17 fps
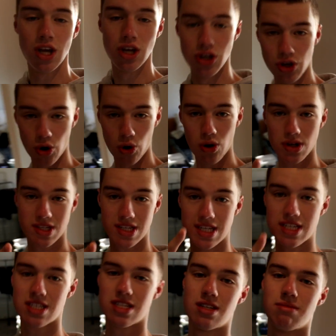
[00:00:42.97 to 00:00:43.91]
your
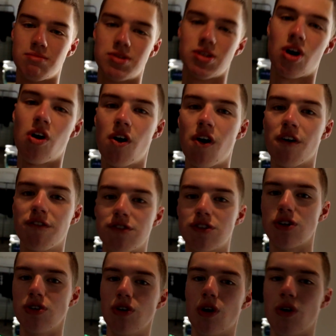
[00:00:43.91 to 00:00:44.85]
systems off
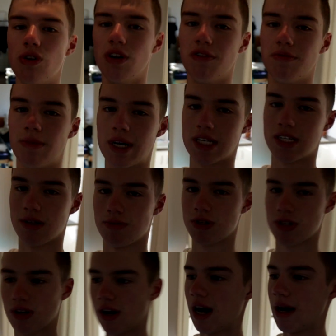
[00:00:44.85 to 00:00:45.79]
to all of my
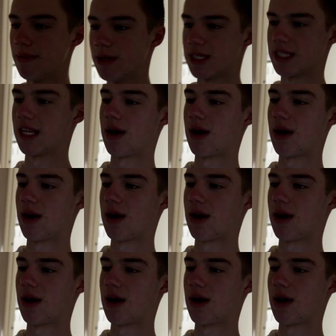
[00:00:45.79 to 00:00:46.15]
subscribers.